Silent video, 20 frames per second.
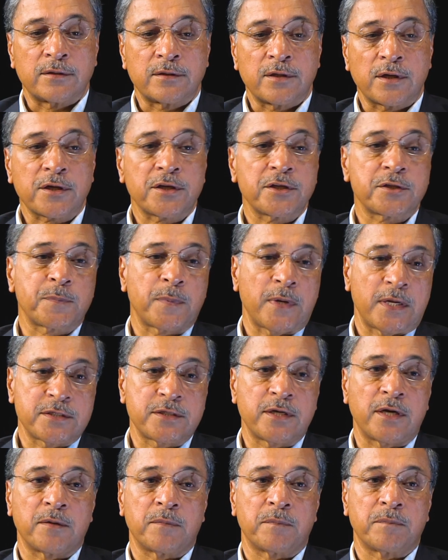Turkish
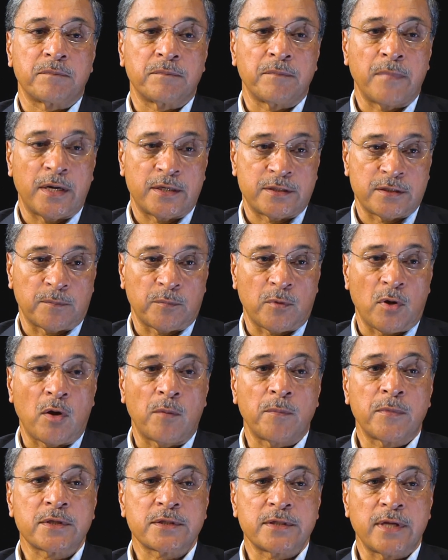president made some
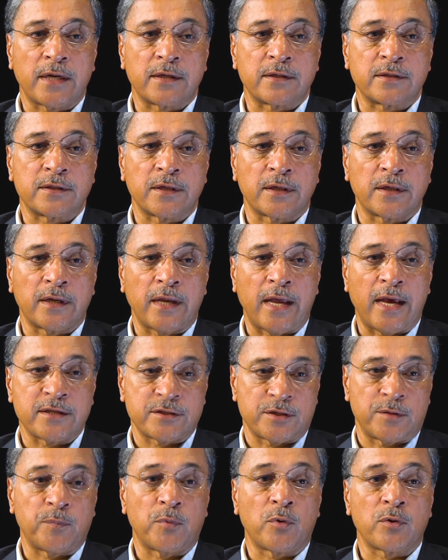comments that,
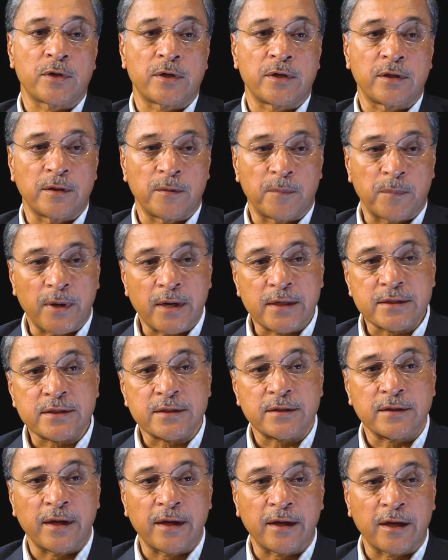as reported in the
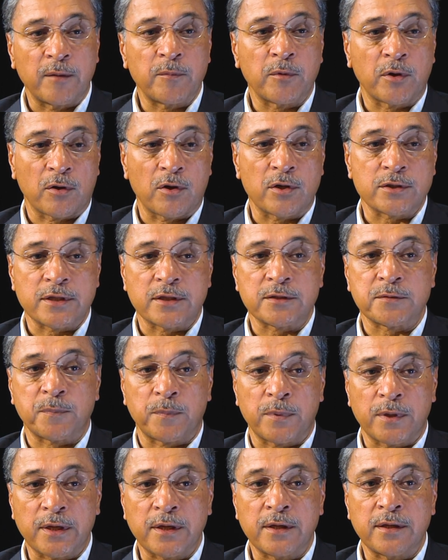press, they came across as
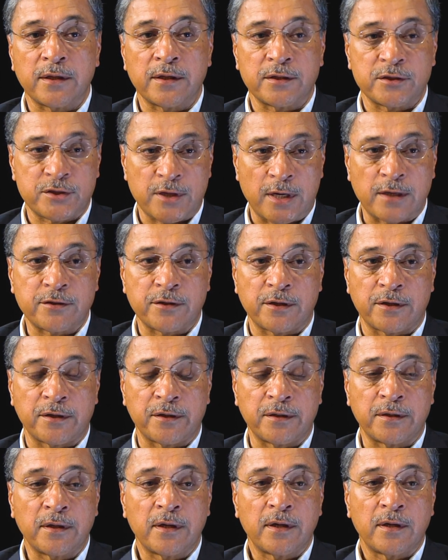pretty incendiary